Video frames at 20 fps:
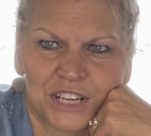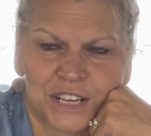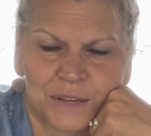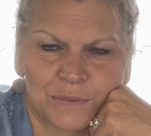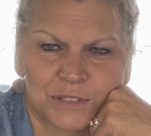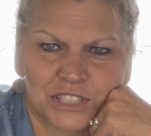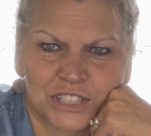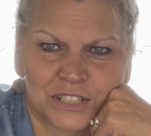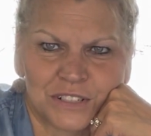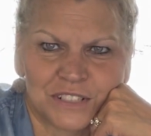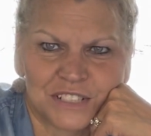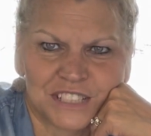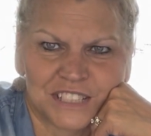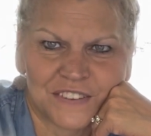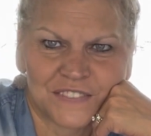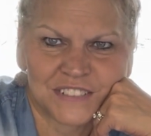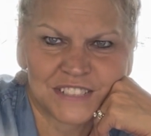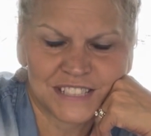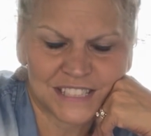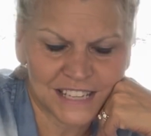It was
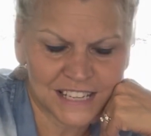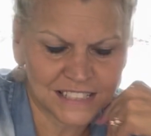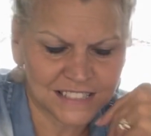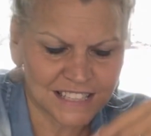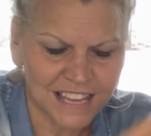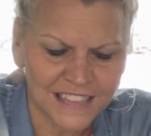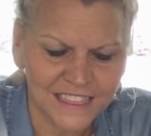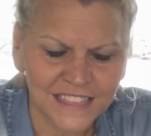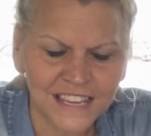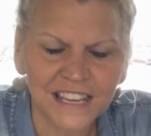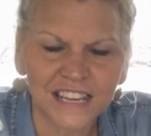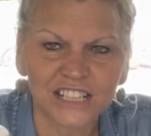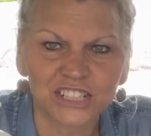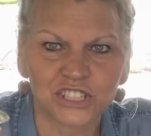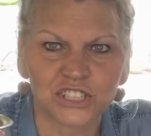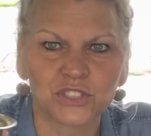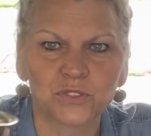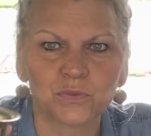37 cents. I think I just